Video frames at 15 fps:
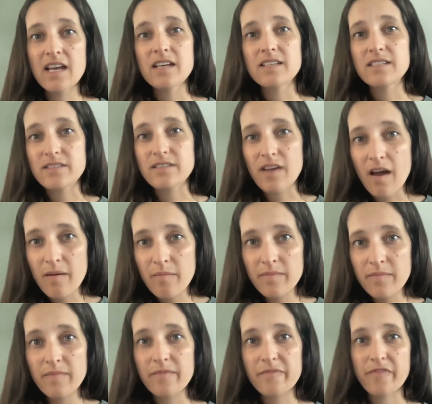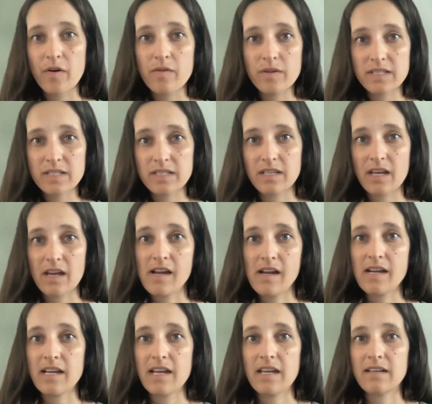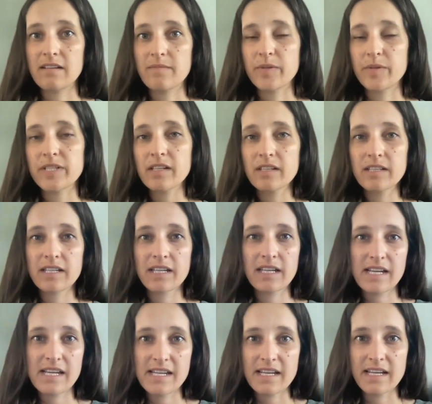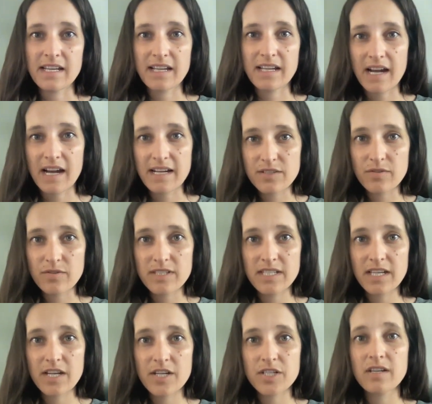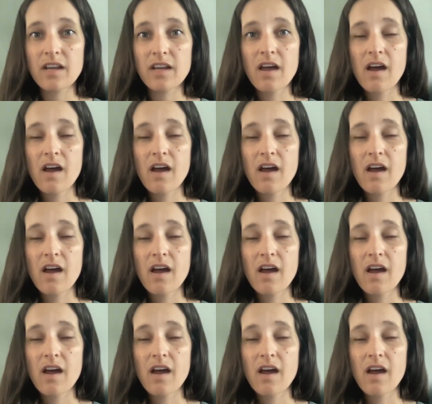Some folks, and particularly the Canadian Gas Association,